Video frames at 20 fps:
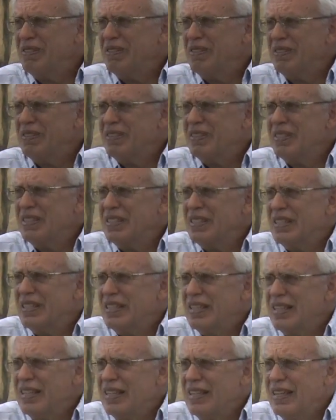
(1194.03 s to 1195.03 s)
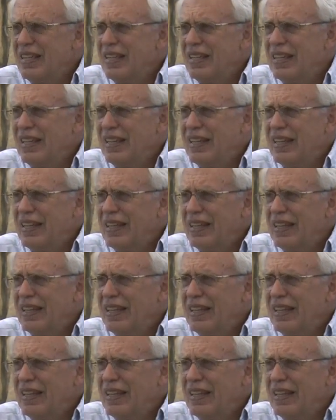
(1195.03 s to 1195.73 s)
[no speech]